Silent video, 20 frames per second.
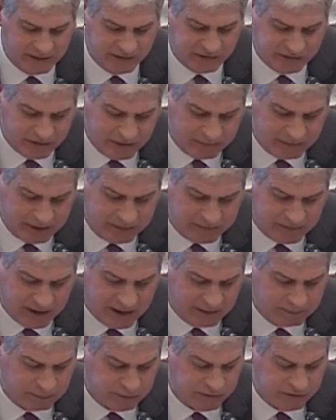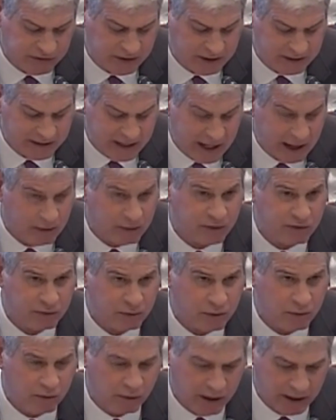the 75% carriage
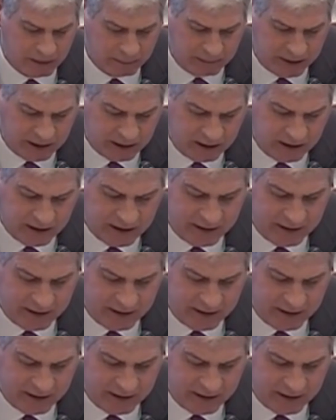requirement